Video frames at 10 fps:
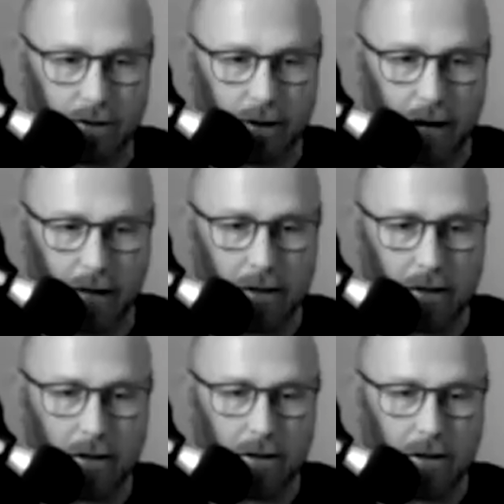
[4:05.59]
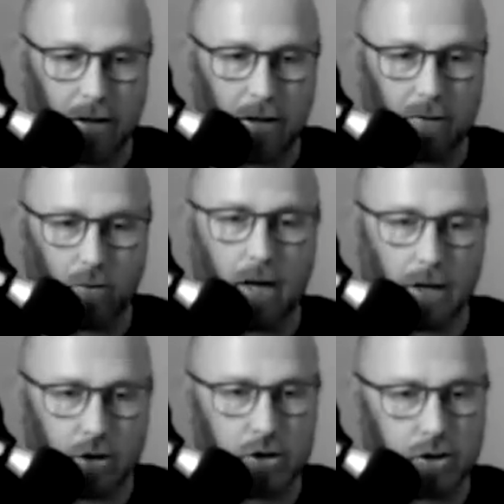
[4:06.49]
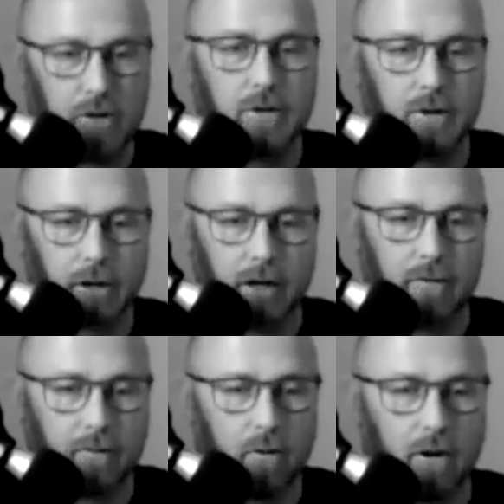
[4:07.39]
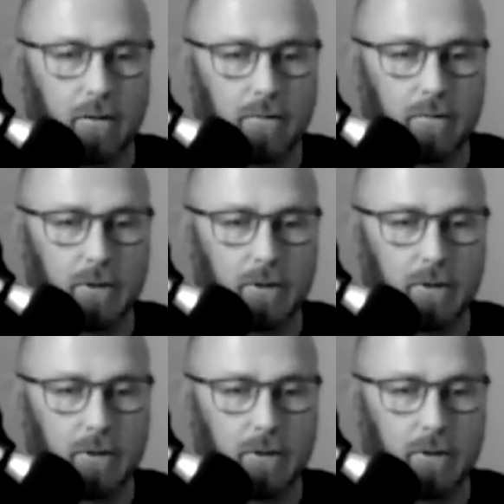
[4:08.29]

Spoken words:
that the rich can afford.